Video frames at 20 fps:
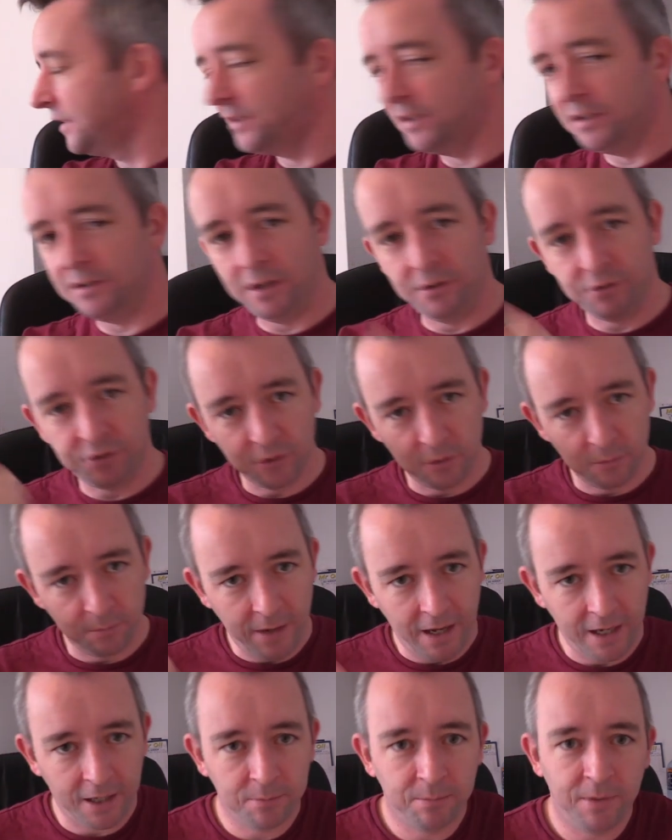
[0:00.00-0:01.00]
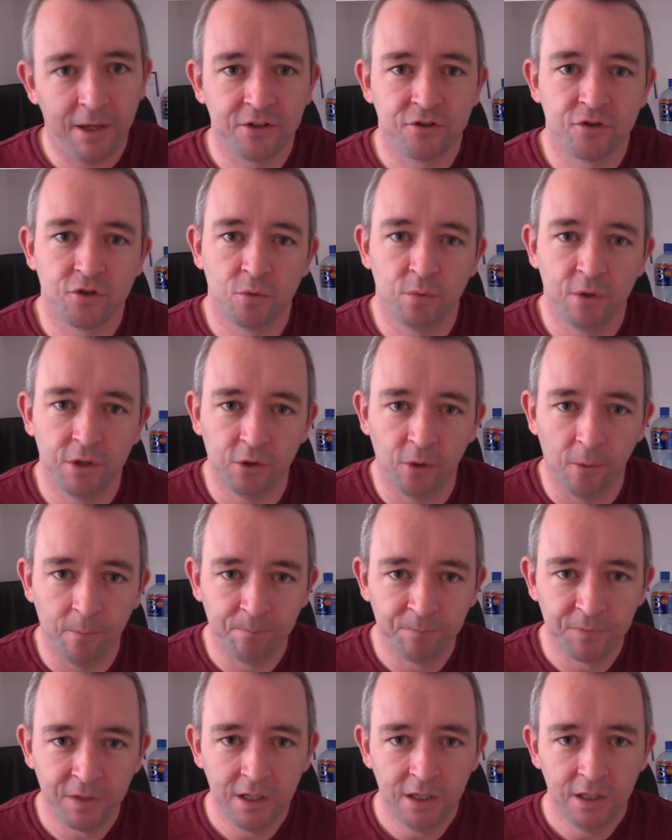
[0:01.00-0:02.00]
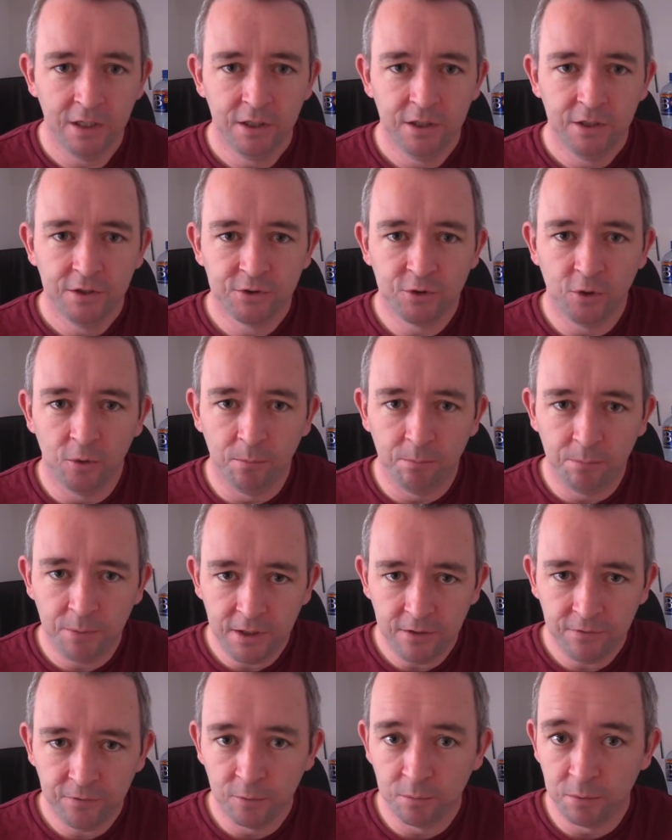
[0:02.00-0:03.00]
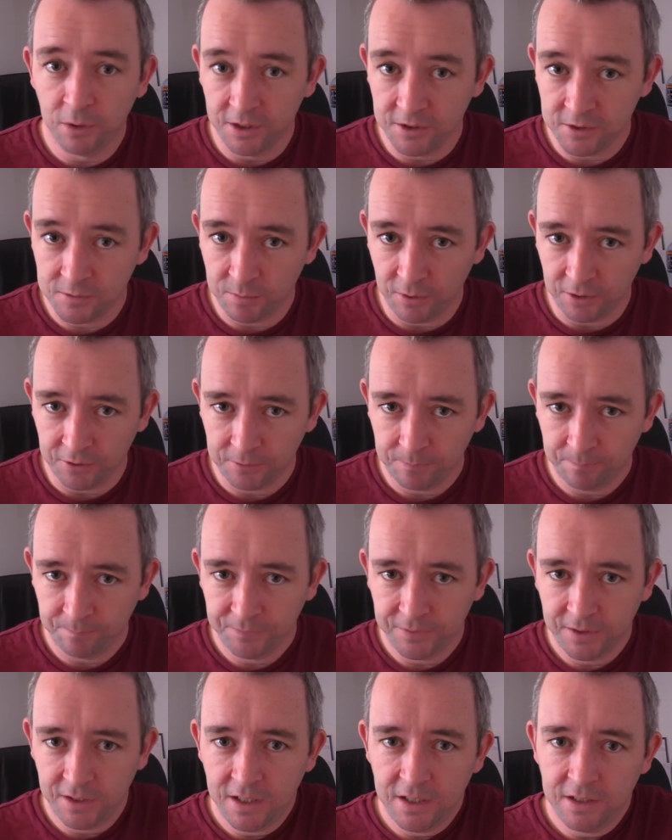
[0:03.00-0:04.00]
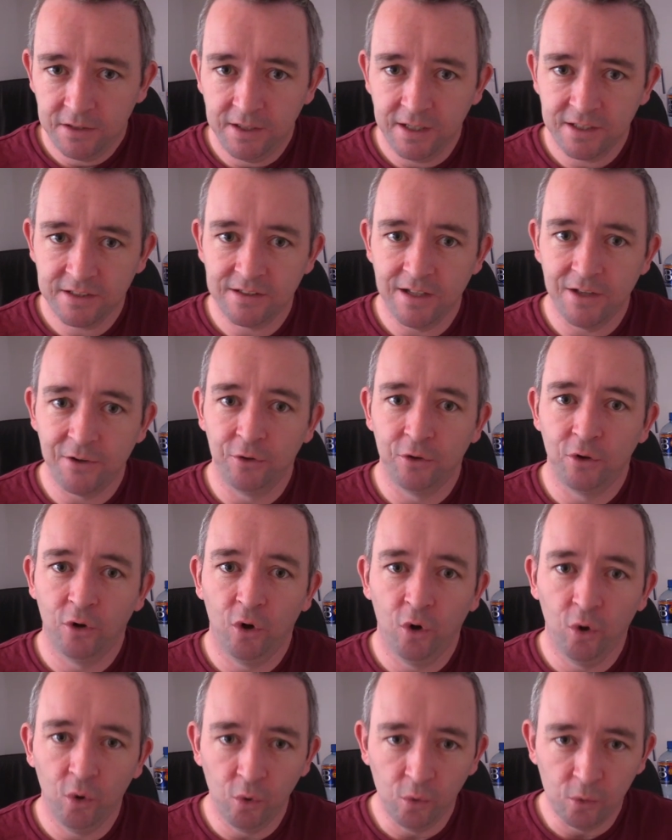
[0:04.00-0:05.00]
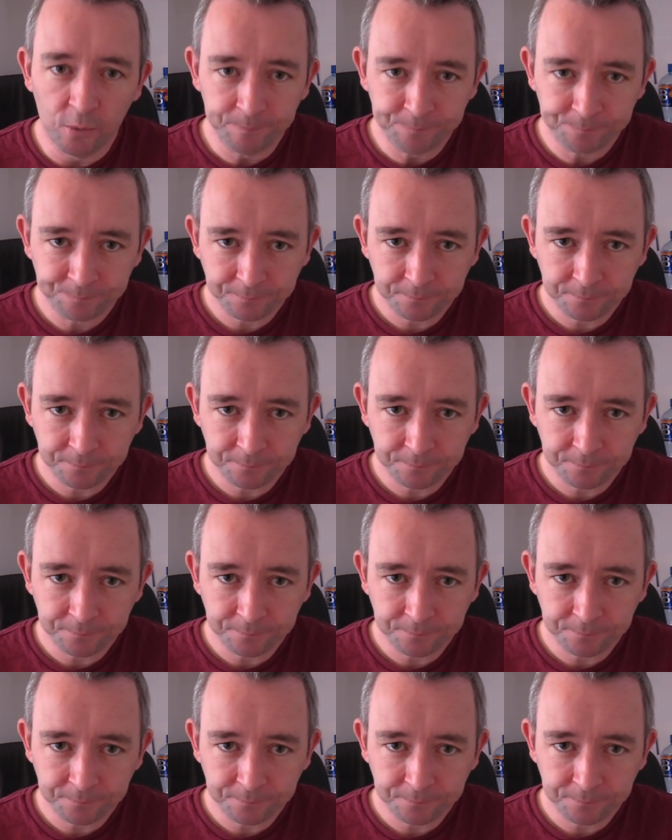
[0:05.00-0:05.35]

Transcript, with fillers: see out your back passenger window. So B for blind spot. Next letter, O.